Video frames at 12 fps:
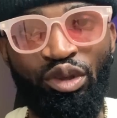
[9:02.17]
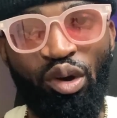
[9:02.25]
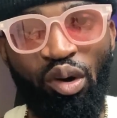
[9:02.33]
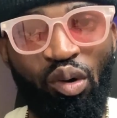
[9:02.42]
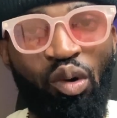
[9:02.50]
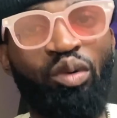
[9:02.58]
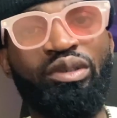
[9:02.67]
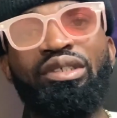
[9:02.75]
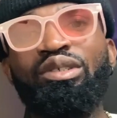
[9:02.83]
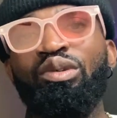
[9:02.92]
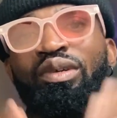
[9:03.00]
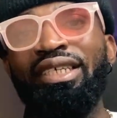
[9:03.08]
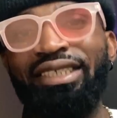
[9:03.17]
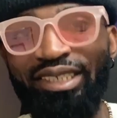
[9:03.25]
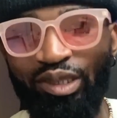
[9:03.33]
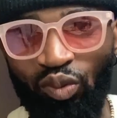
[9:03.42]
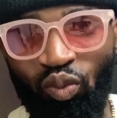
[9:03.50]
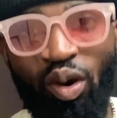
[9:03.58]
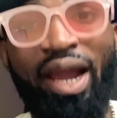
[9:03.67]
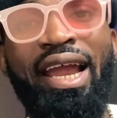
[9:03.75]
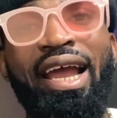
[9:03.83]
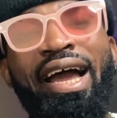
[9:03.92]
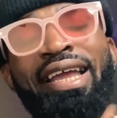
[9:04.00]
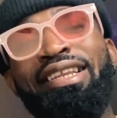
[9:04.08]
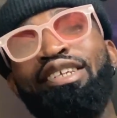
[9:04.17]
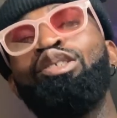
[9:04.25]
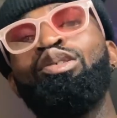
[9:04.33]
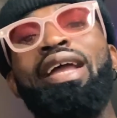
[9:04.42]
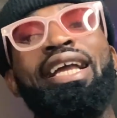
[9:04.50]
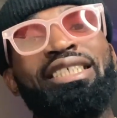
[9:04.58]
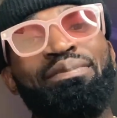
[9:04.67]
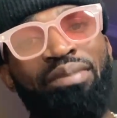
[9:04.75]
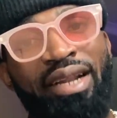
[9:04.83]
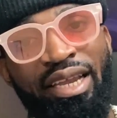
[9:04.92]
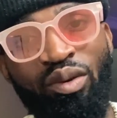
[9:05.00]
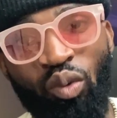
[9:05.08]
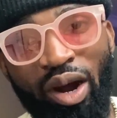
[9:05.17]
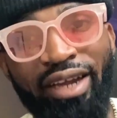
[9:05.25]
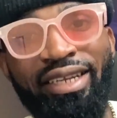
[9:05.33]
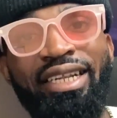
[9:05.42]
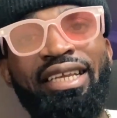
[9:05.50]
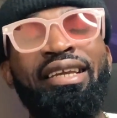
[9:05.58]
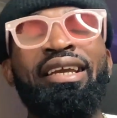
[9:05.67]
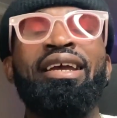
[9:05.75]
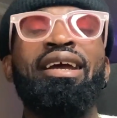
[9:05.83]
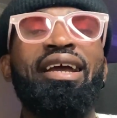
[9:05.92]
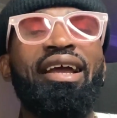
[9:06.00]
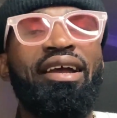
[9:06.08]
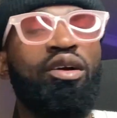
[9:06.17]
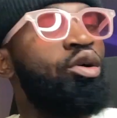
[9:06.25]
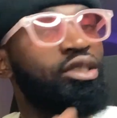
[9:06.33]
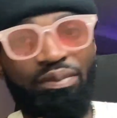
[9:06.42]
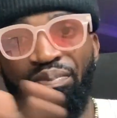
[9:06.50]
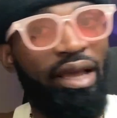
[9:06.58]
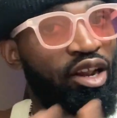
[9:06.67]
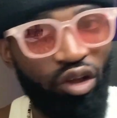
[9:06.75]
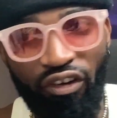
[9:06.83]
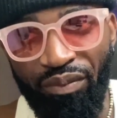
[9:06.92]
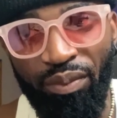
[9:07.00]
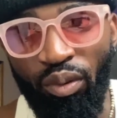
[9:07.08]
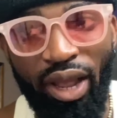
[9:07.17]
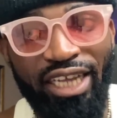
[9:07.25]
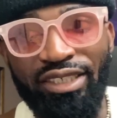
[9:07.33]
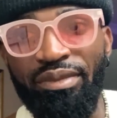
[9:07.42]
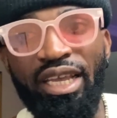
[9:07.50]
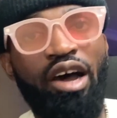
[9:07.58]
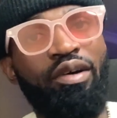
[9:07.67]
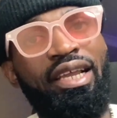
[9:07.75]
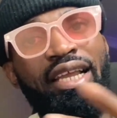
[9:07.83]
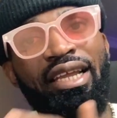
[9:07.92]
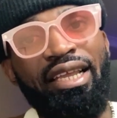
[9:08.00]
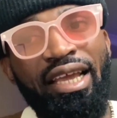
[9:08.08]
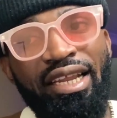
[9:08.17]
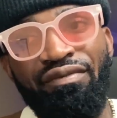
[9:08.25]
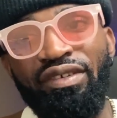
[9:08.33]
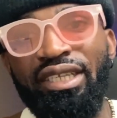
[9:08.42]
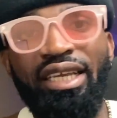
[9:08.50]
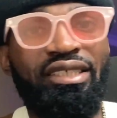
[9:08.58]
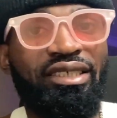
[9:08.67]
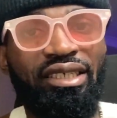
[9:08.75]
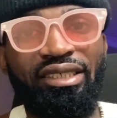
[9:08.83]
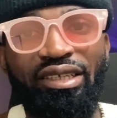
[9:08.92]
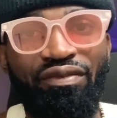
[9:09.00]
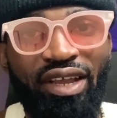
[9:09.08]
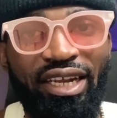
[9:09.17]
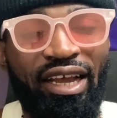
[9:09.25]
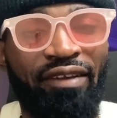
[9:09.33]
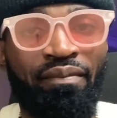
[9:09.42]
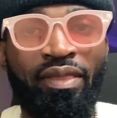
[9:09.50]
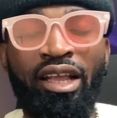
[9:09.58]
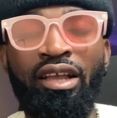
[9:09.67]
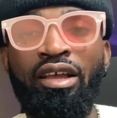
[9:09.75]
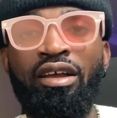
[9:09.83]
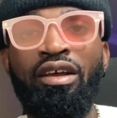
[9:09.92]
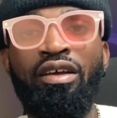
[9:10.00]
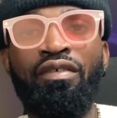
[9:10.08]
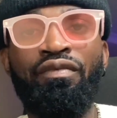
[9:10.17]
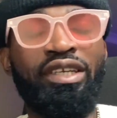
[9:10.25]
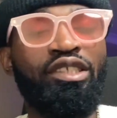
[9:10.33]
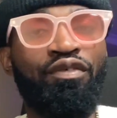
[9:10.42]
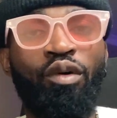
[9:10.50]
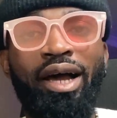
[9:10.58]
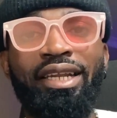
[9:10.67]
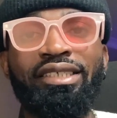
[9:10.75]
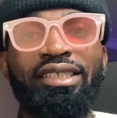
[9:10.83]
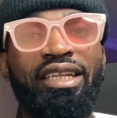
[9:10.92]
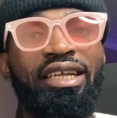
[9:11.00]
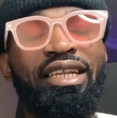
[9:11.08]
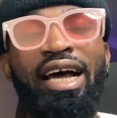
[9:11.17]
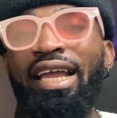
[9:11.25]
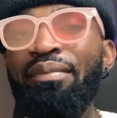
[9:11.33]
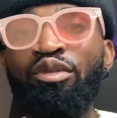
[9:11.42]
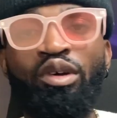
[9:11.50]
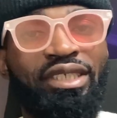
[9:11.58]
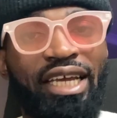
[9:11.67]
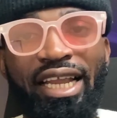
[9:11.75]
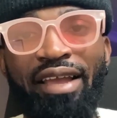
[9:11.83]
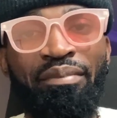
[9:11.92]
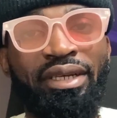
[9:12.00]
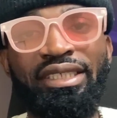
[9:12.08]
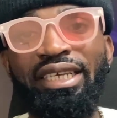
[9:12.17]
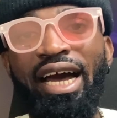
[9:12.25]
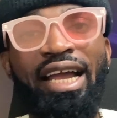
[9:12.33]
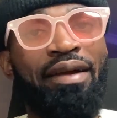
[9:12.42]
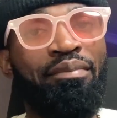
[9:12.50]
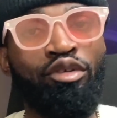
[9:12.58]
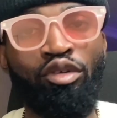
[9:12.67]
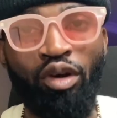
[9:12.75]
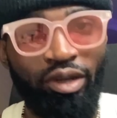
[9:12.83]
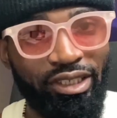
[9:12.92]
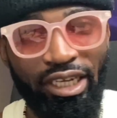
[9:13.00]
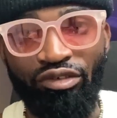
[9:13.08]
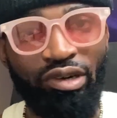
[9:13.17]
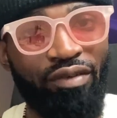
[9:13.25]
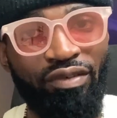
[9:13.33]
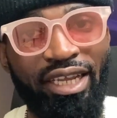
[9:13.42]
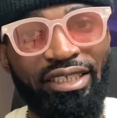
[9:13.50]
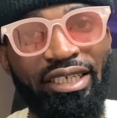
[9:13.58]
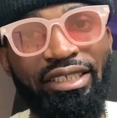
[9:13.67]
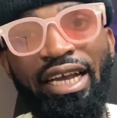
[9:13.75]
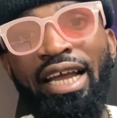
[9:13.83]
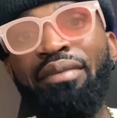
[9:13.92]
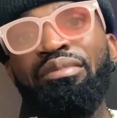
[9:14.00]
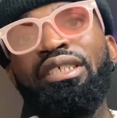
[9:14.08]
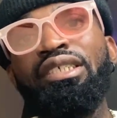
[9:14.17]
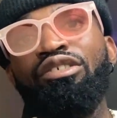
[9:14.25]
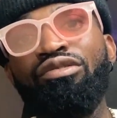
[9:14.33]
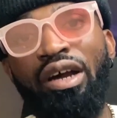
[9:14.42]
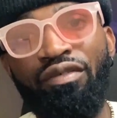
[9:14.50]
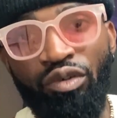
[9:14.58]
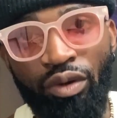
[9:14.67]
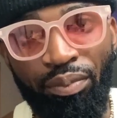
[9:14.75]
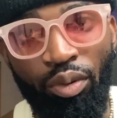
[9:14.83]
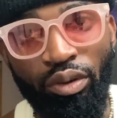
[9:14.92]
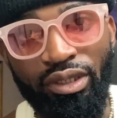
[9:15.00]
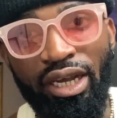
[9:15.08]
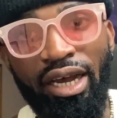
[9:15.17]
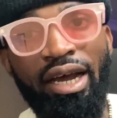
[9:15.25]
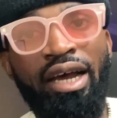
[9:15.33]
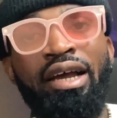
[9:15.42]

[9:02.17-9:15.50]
your host. So this is where I need to explain widely, because a lot of people ask me how they can get invitations and stuff like that. First of all, understand that I am not an embassy, I am not a travel agent, I am just a travel reporter